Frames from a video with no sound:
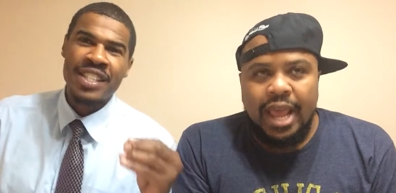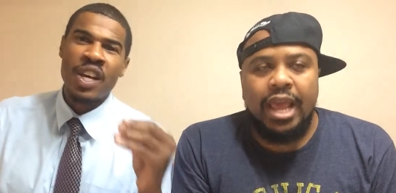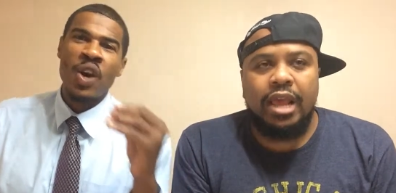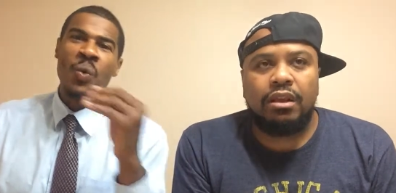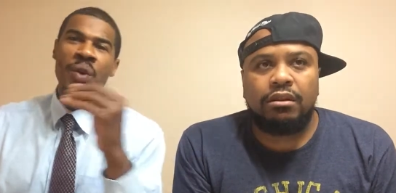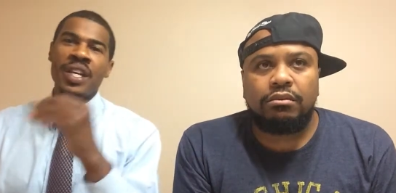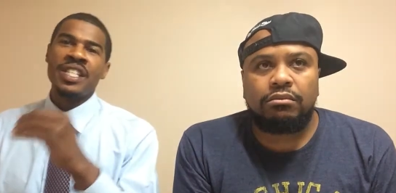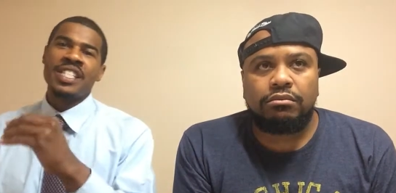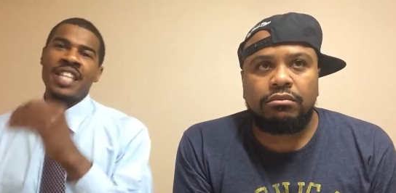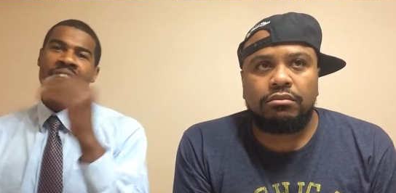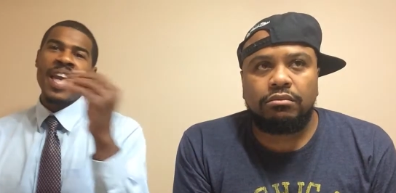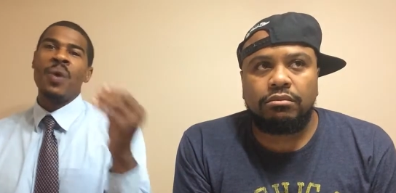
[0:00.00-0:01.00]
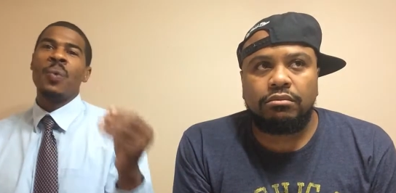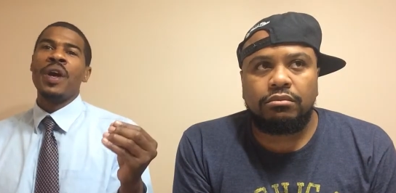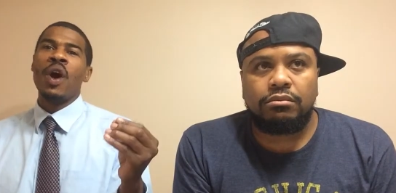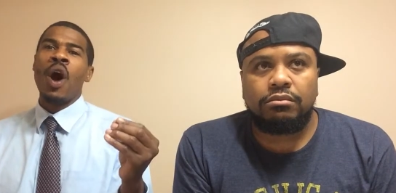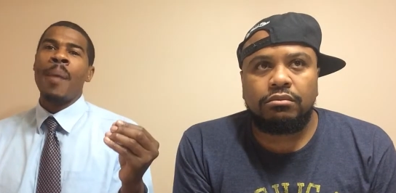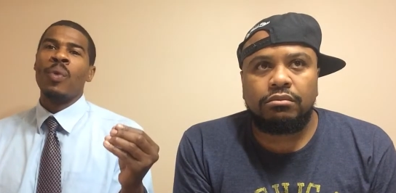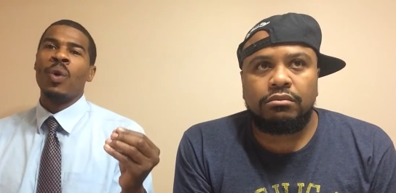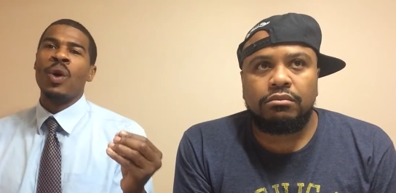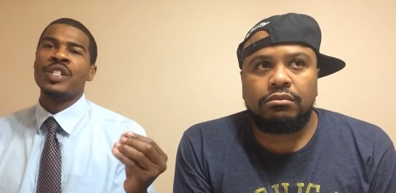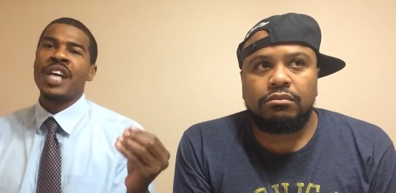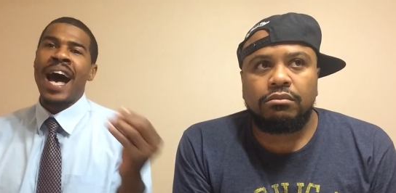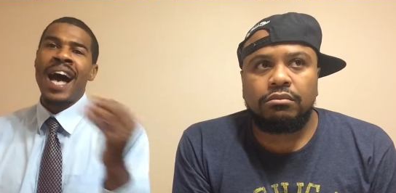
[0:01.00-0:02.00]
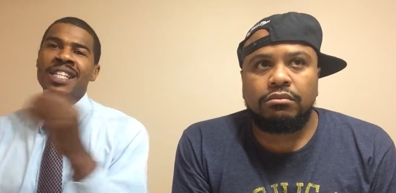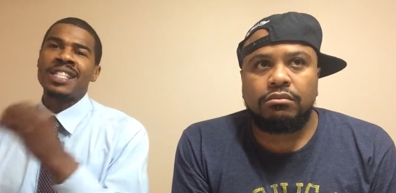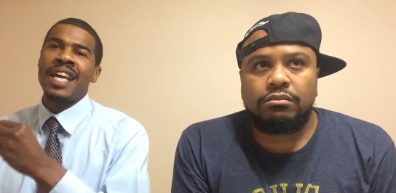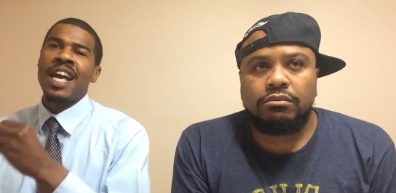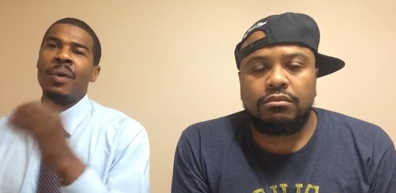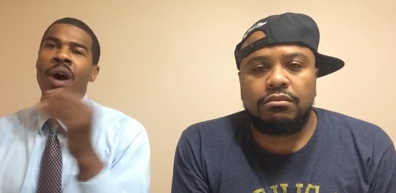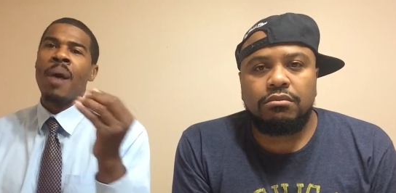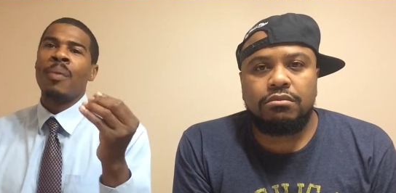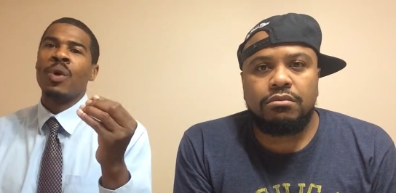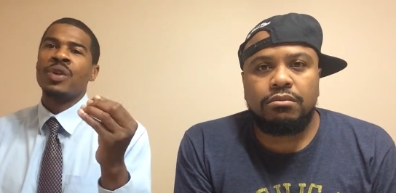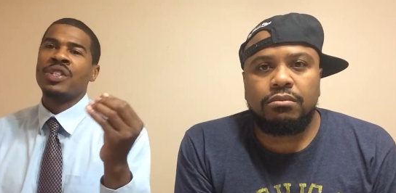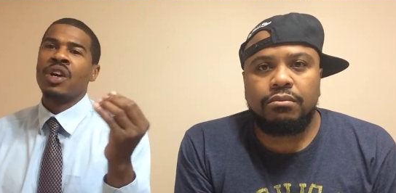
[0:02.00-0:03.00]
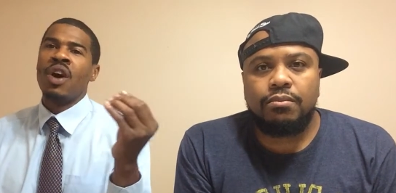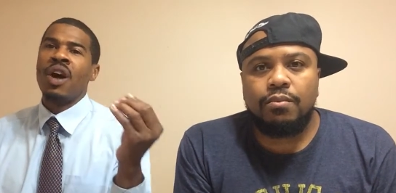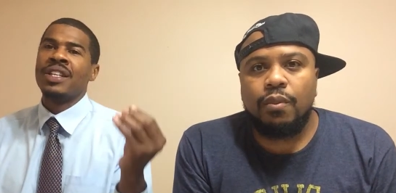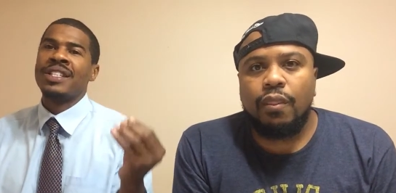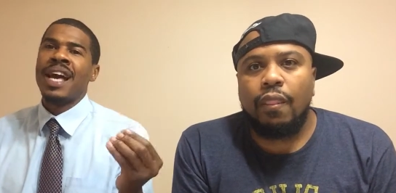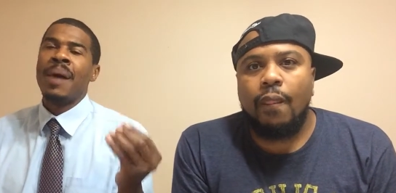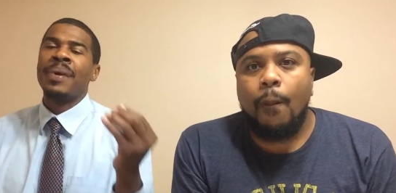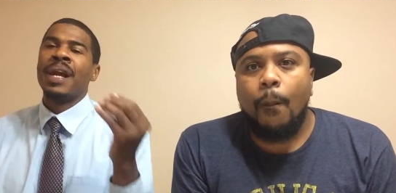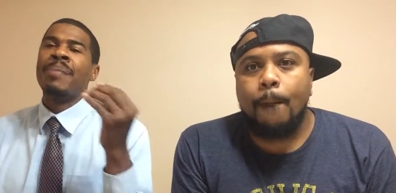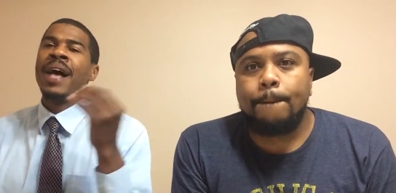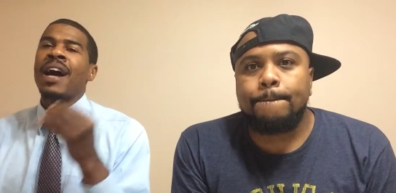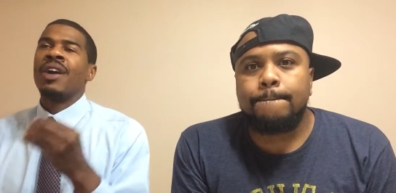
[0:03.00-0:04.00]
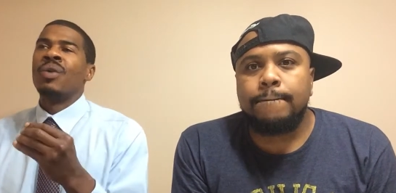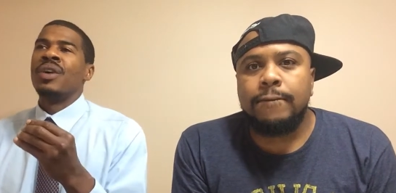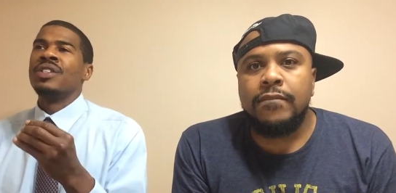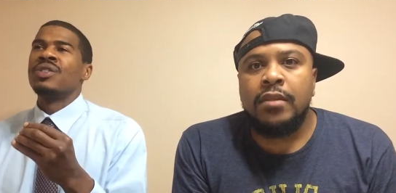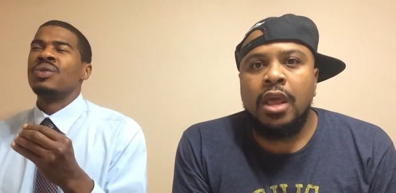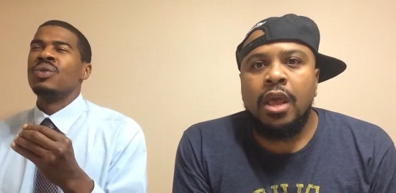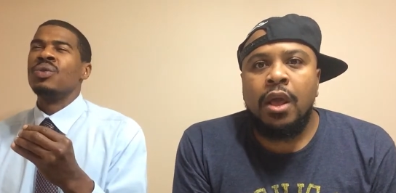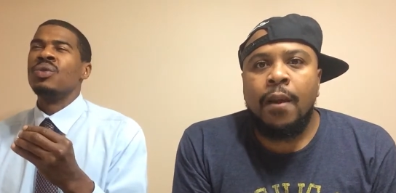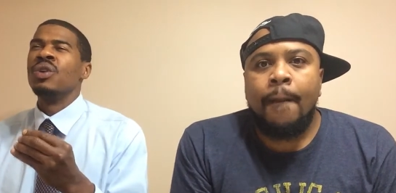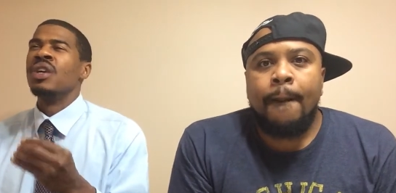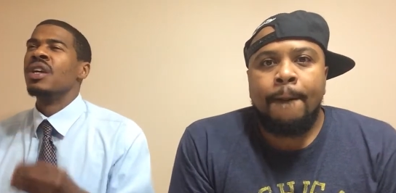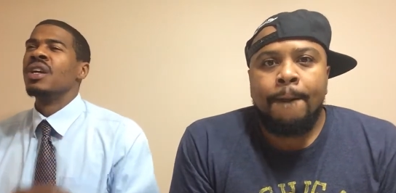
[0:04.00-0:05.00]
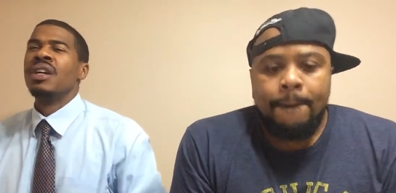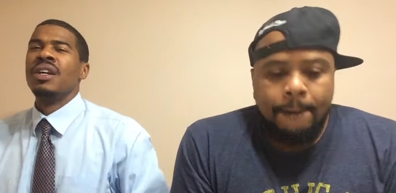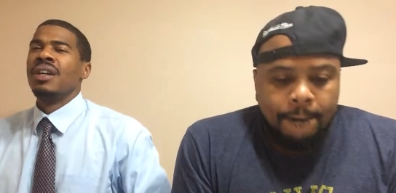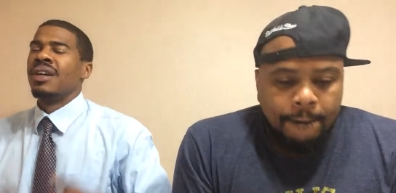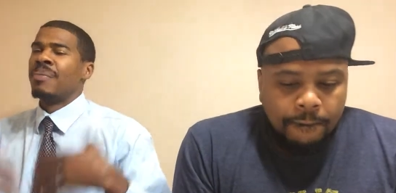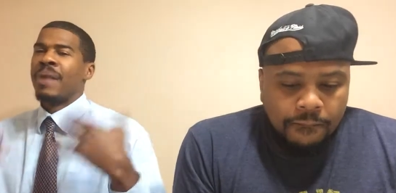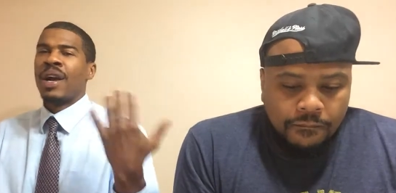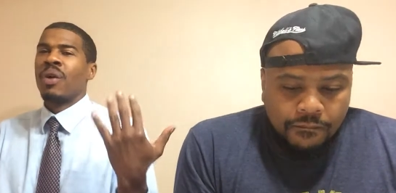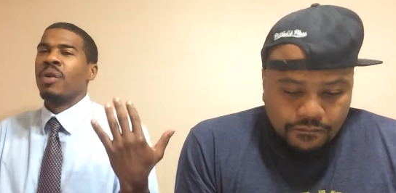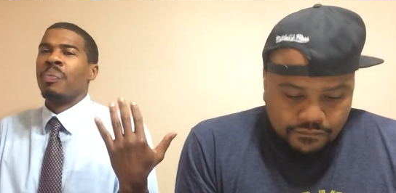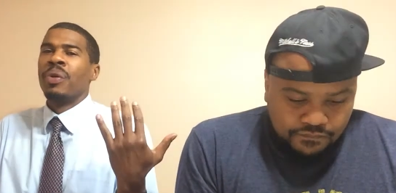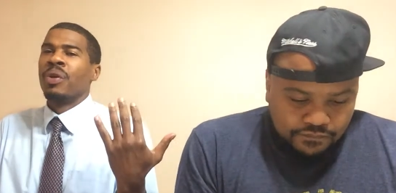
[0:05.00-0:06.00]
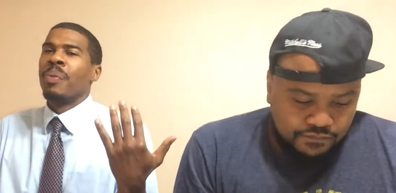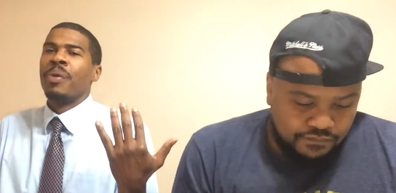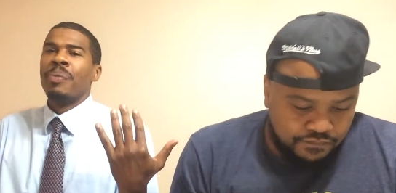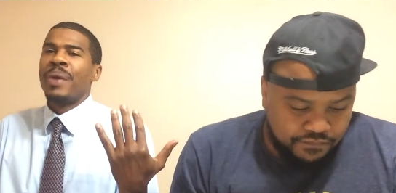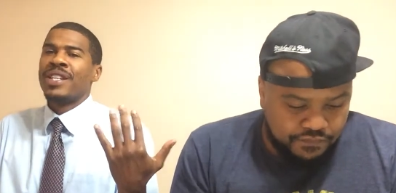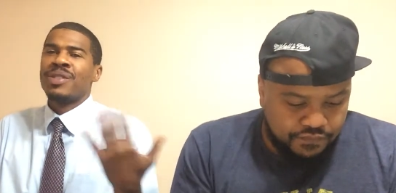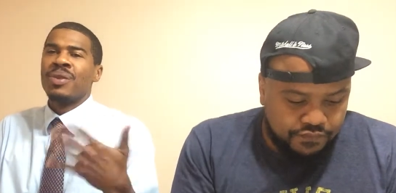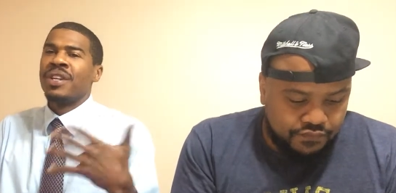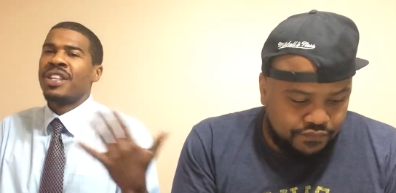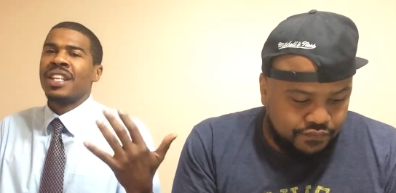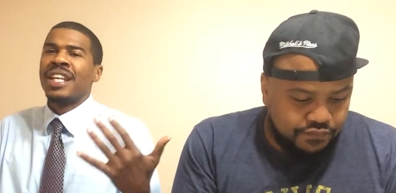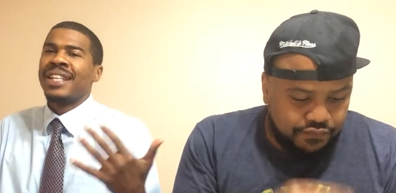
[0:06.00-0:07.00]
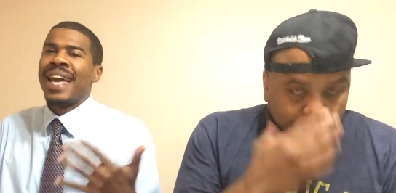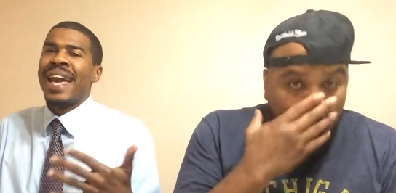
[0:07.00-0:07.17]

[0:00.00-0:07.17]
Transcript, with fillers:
Speaker 1: day, so we stand with Omarosa. I stand with Omarosa all the time, but I'm not going to. I'm not going to put her up on a pedestal or anything like